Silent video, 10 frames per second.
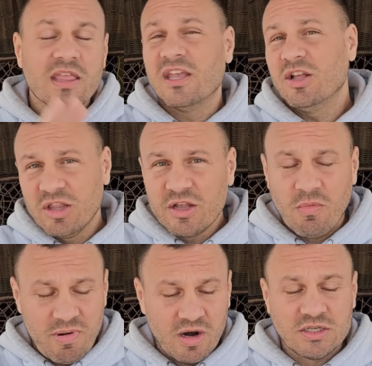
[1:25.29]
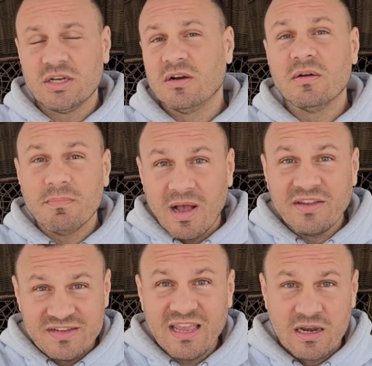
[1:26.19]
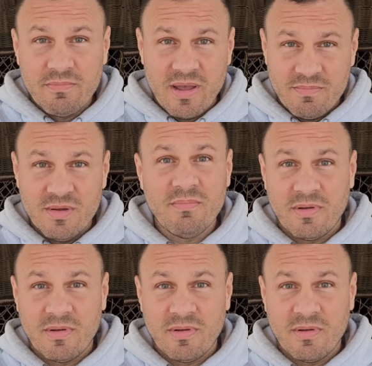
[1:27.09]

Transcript: The illegal parts are my Second Amendment,